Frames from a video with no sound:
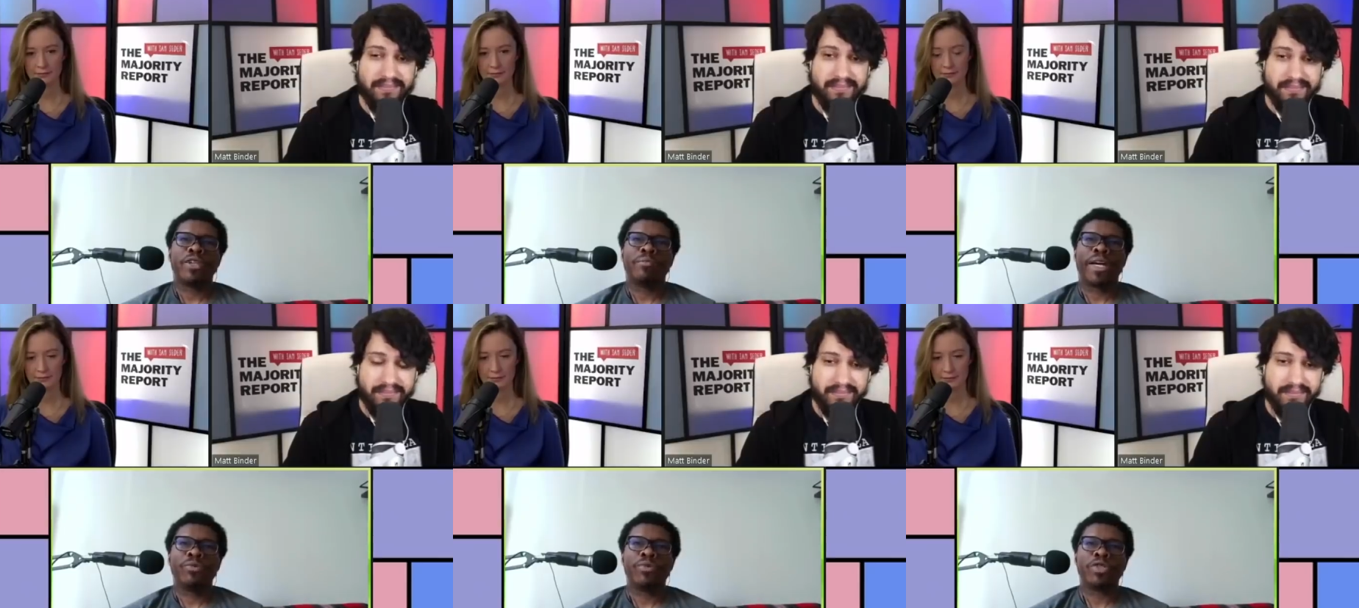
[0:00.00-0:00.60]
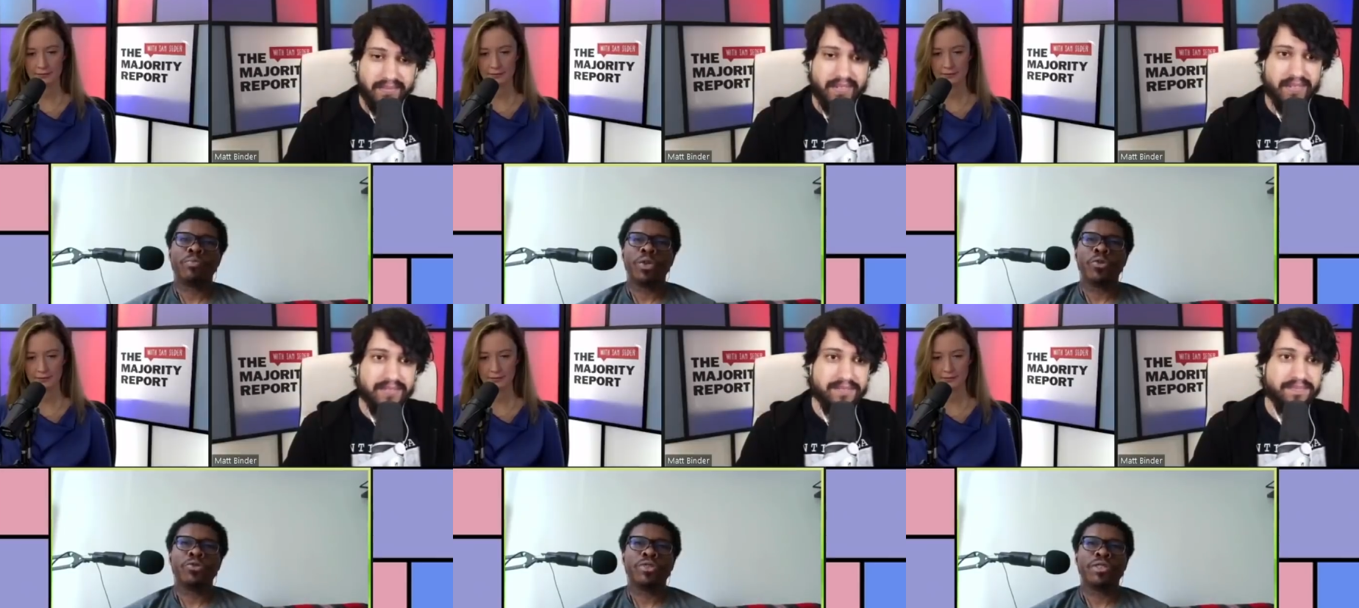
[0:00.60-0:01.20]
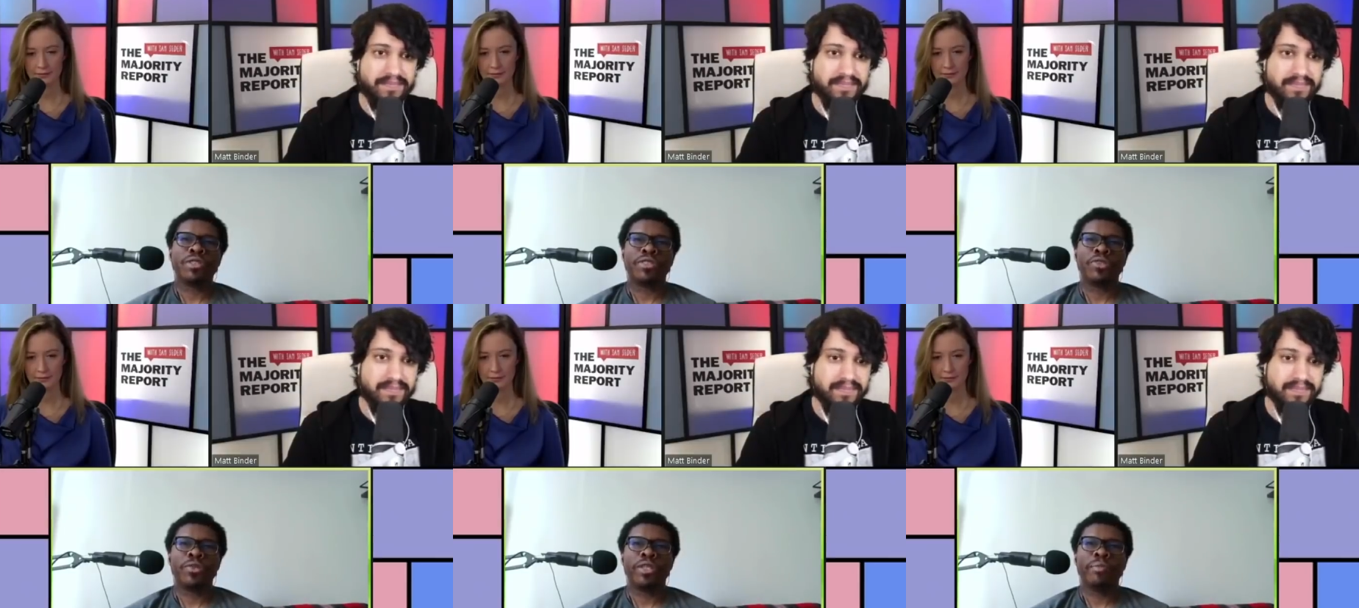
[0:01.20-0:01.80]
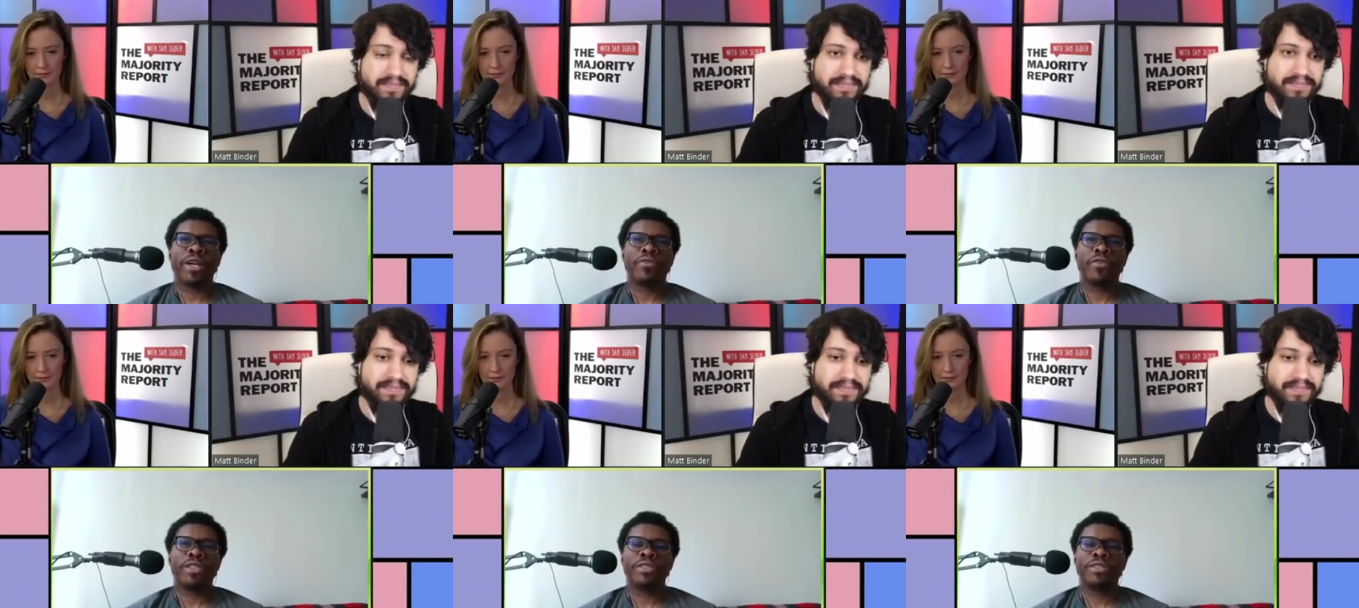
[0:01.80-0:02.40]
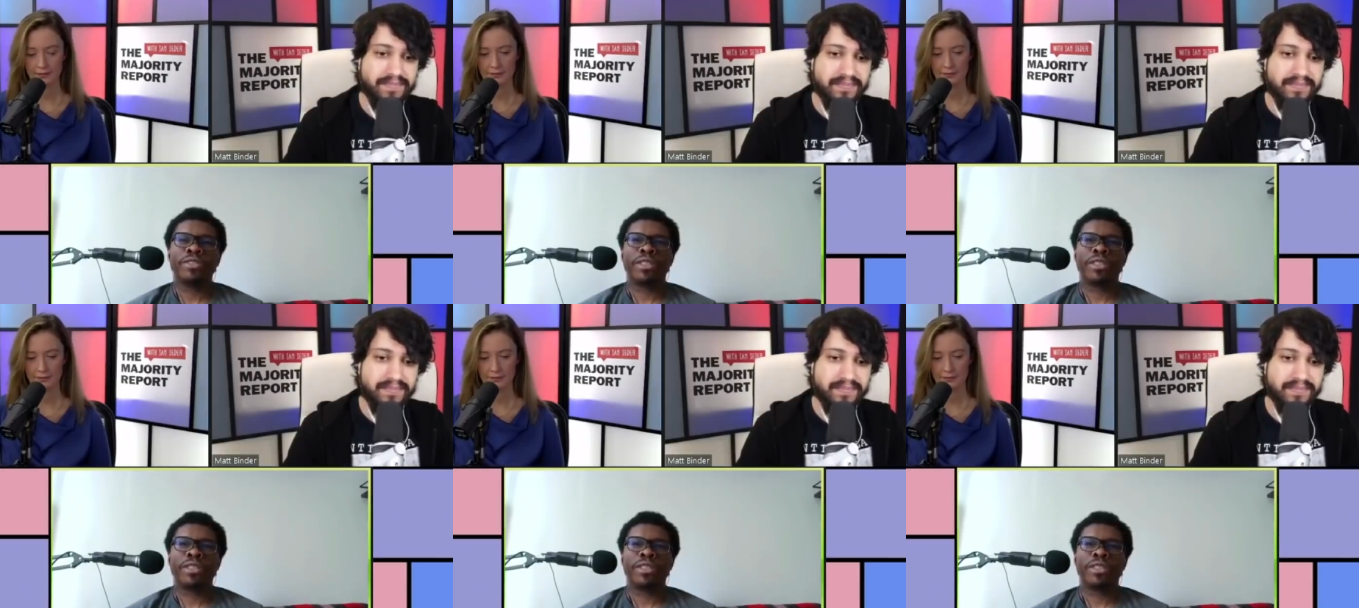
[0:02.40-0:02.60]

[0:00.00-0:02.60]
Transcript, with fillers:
Speaker 1: come back to expose like certain malfeasance is